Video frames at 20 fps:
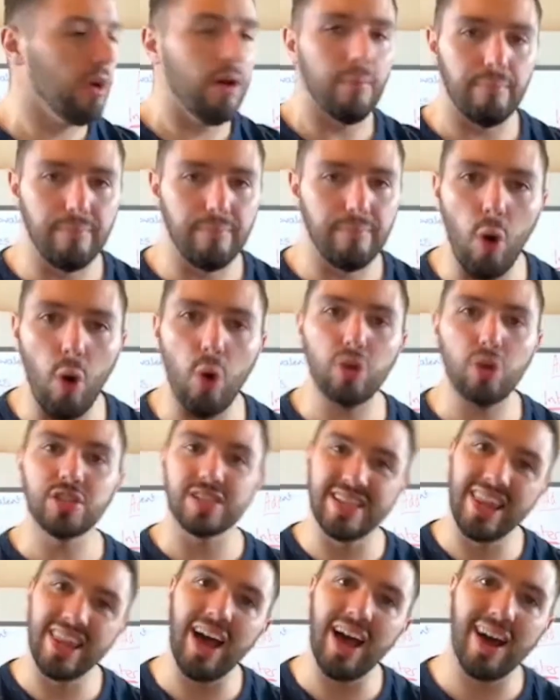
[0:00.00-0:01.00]

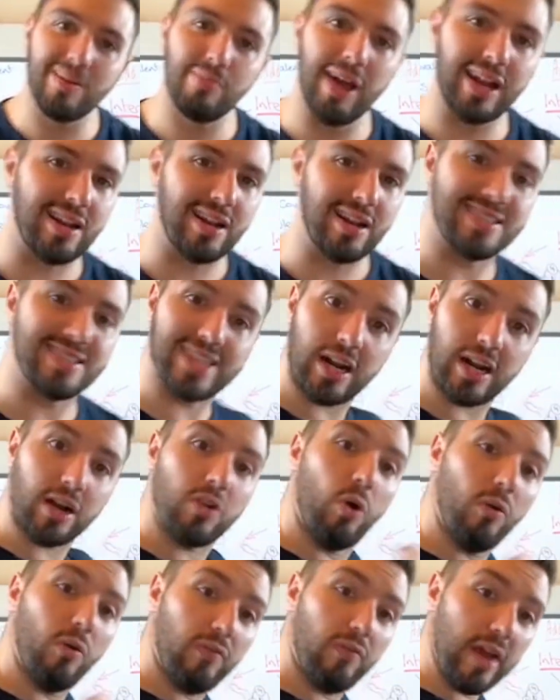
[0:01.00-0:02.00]
Most non-metals that are
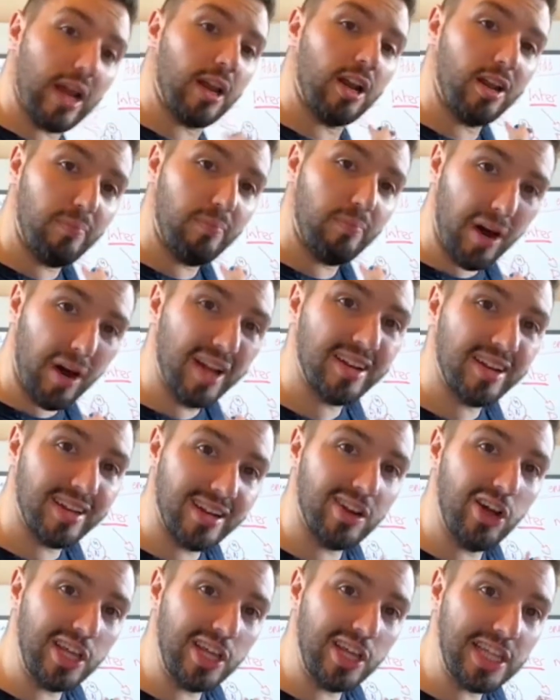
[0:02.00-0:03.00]
covalently
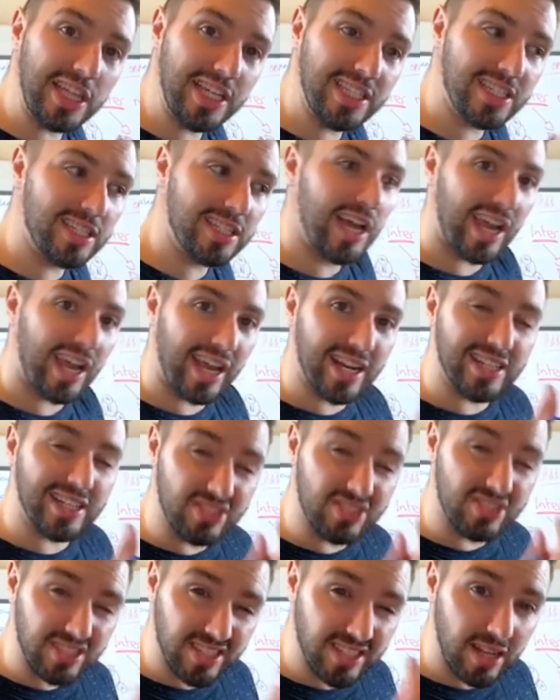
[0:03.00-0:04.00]
bonding like this in a
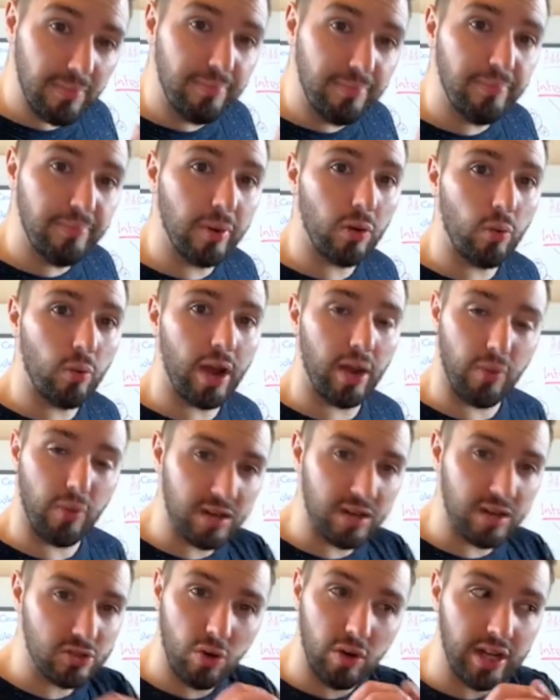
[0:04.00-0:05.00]
simple way
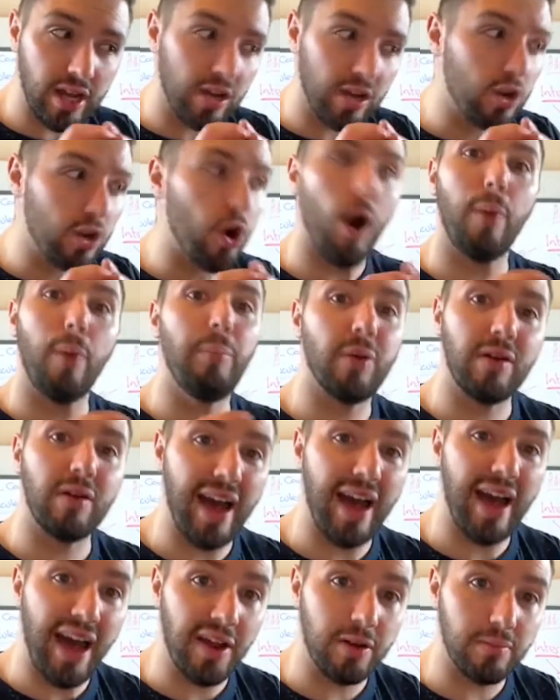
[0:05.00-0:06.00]
where there's only a couple
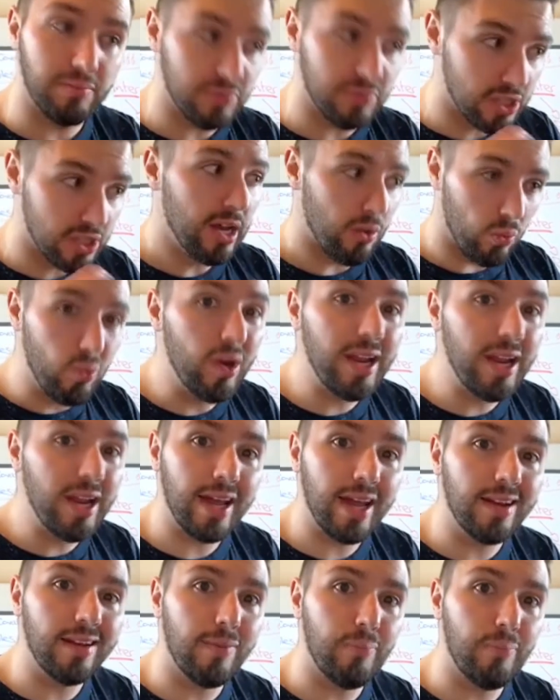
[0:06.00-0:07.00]
of atoms will
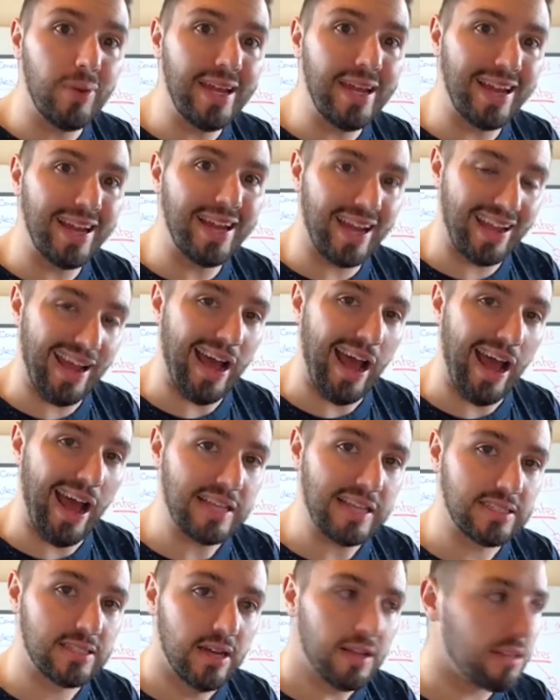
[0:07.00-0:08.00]
end up being a
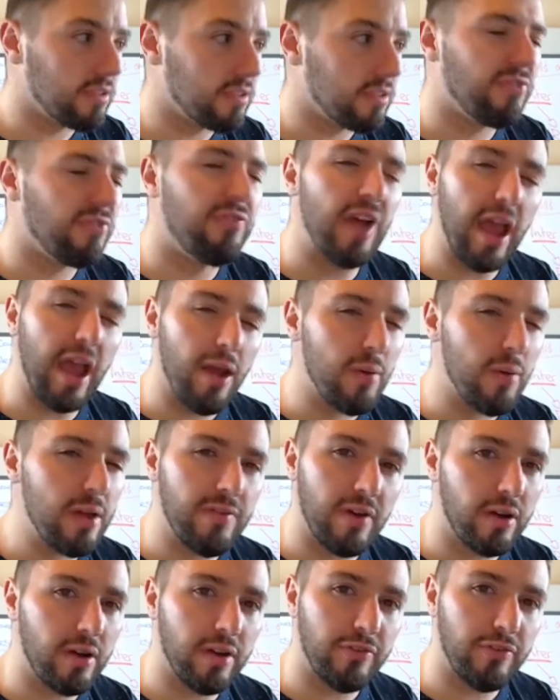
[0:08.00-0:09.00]
gas. There's very,
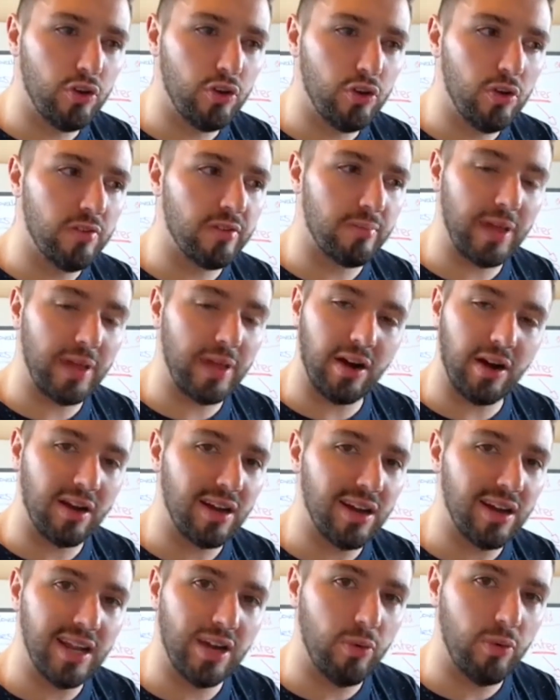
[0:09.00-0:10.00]
very few of them that are
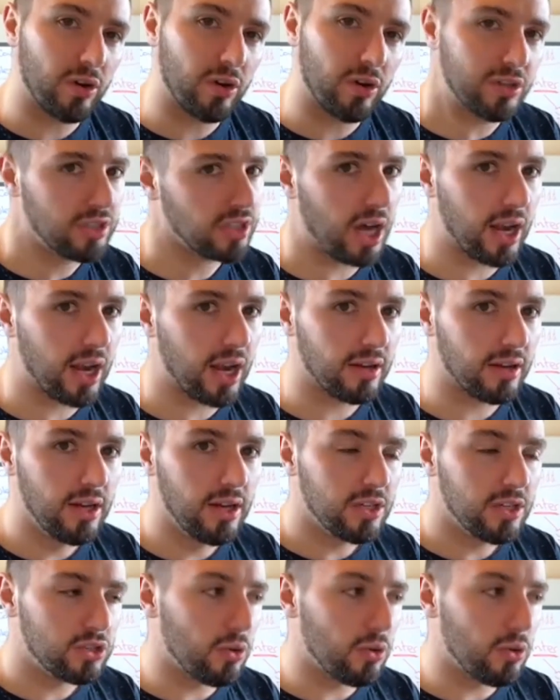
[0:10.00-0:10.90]
liquid or solid.